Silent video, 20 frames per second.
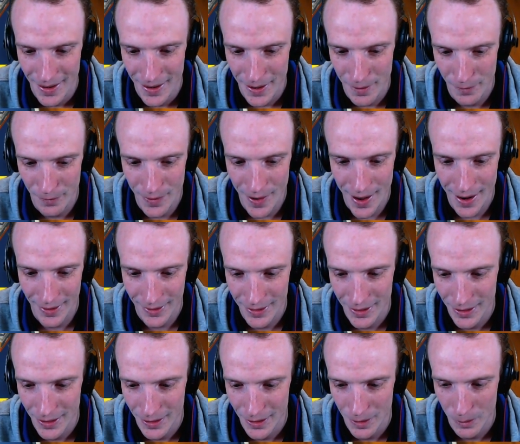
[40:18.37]
In
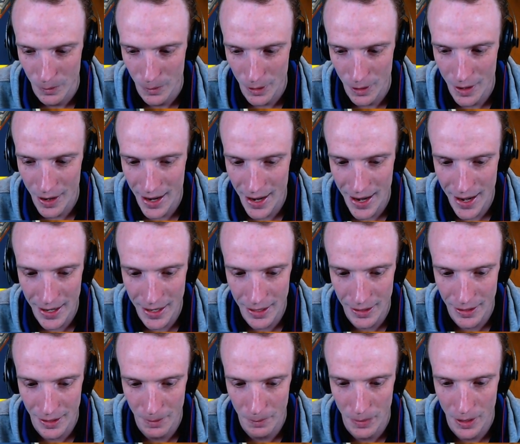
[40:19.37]
fact, we got
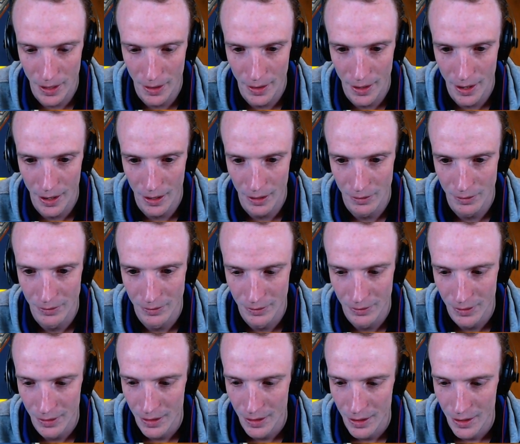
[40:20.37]
anything but that.
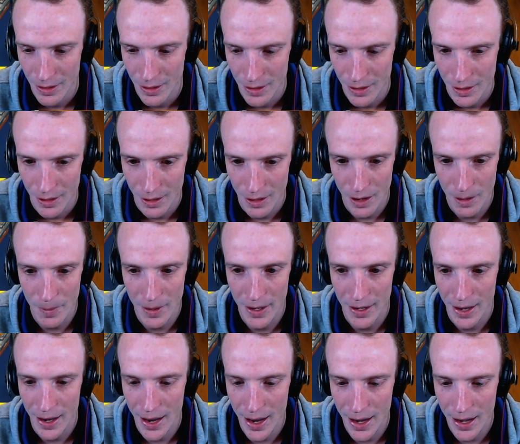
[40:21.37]
I
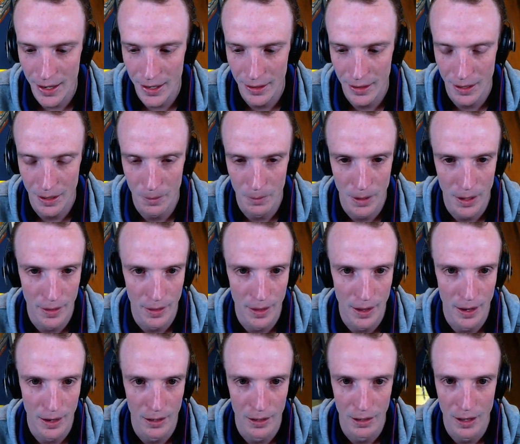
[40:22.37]
mean anything but
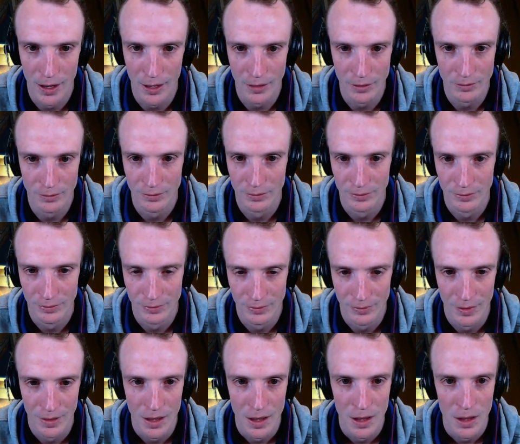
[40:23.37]
that. Like,
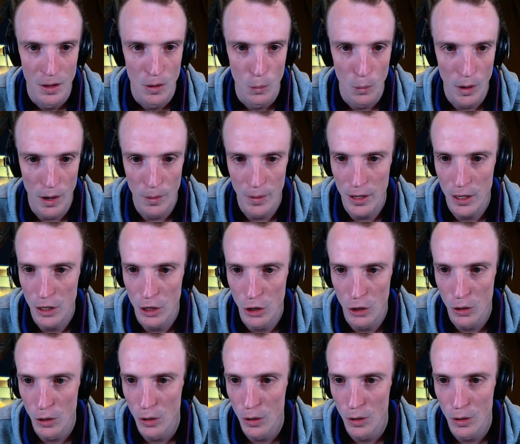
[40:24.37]
where were
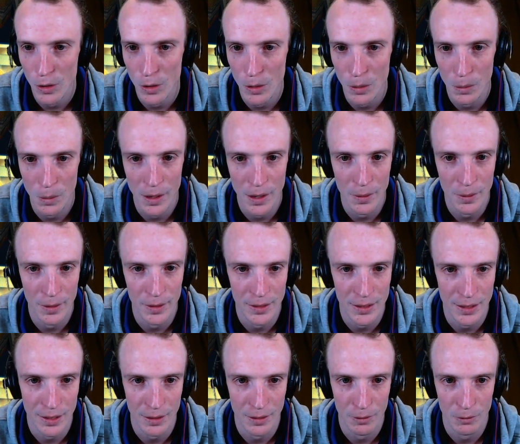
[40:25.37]
you? Where
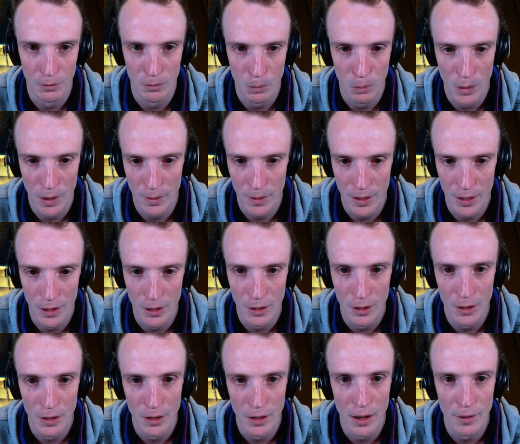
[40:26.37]
were
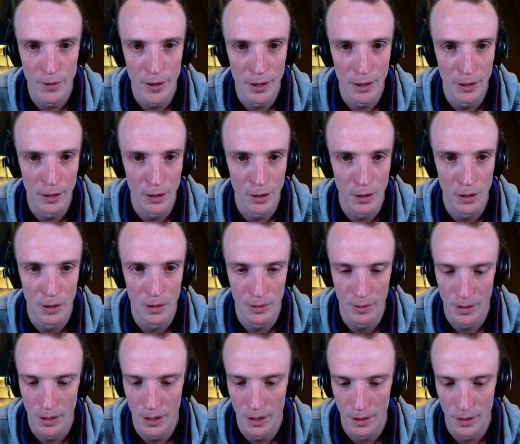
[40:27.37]
you? I've only got...
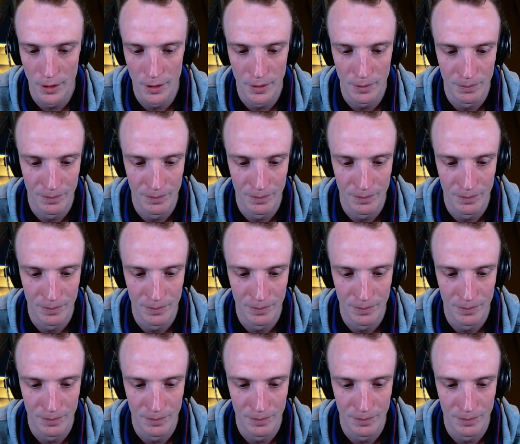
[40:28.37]
No,